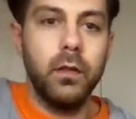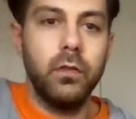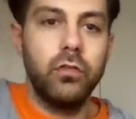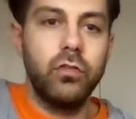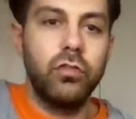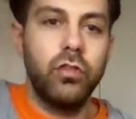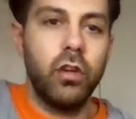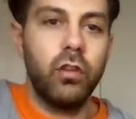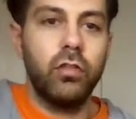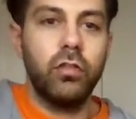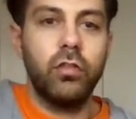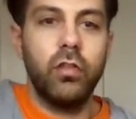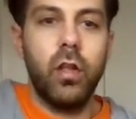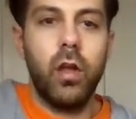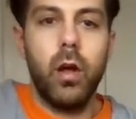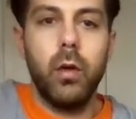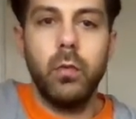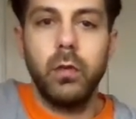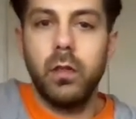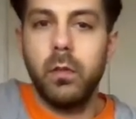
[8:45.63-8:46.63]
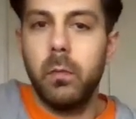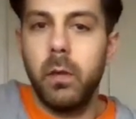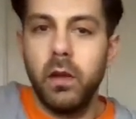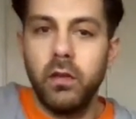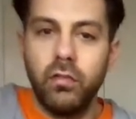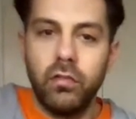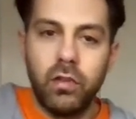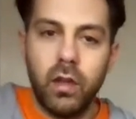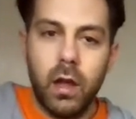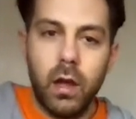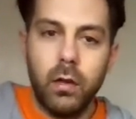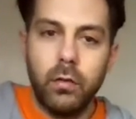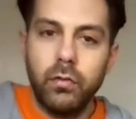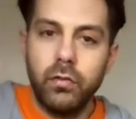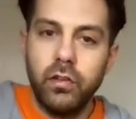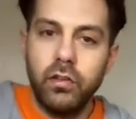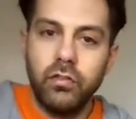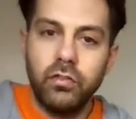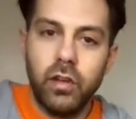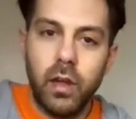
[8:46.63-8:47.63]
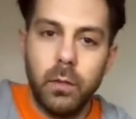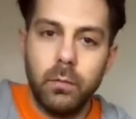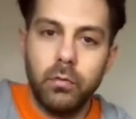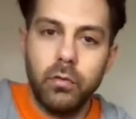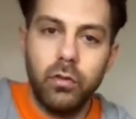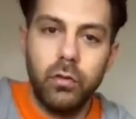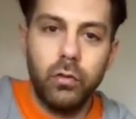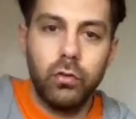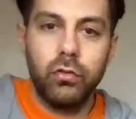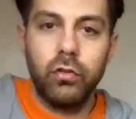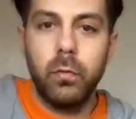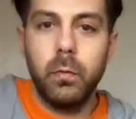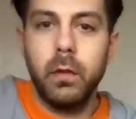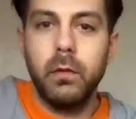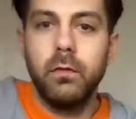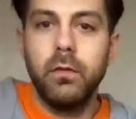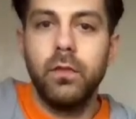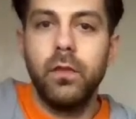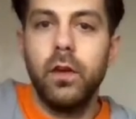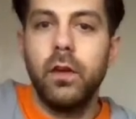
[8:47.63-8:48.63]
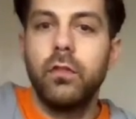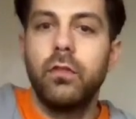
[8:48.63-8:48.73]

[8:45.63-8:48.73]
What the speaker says: Just like with the major scale, these shapes can also be referred